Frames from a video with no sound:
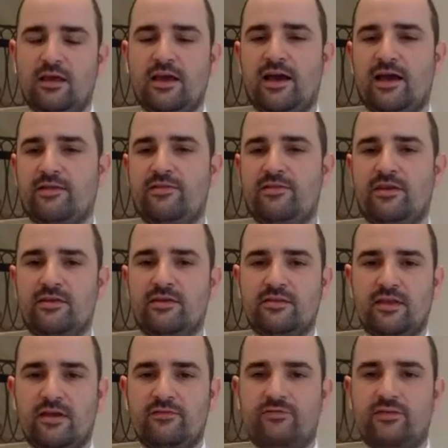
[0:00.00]
I think
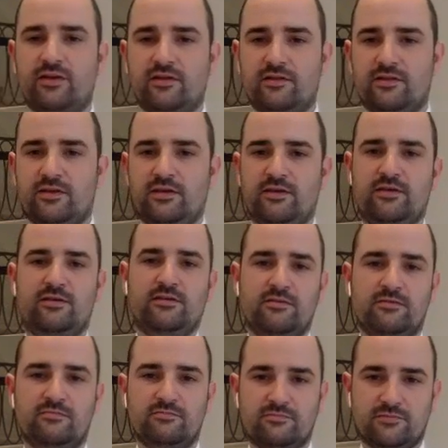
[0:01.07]
definitely.
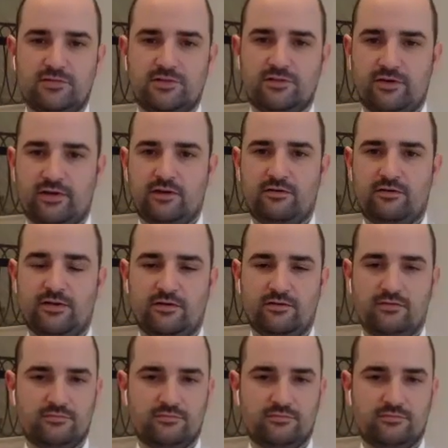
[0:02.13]
Sorry, go ahead.